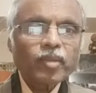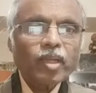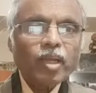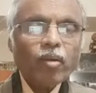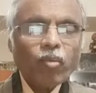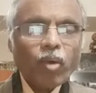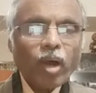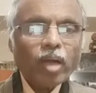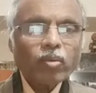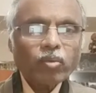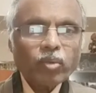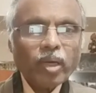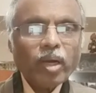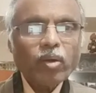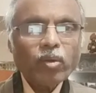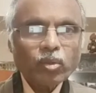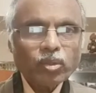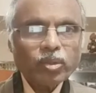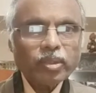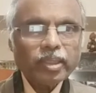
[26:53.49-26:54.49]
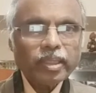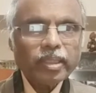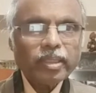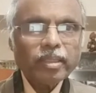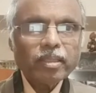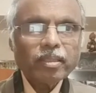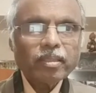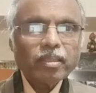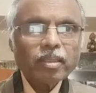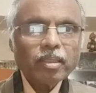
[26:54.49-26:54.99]
What we have to see here.
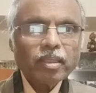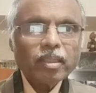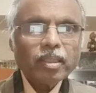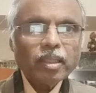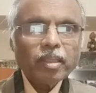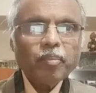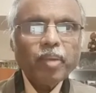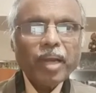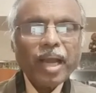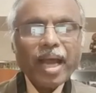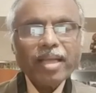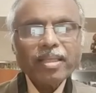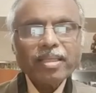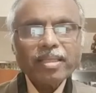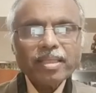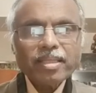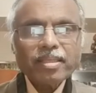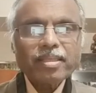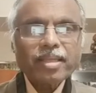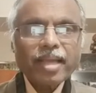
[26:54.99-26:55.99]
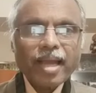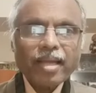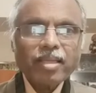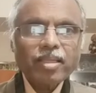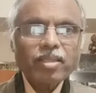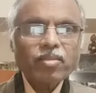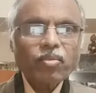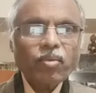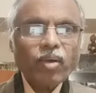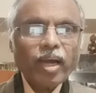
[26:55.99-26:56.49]
The branch is
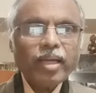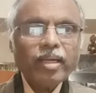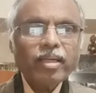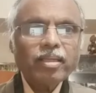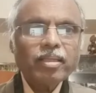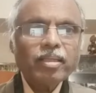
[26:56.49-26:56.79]
satisfied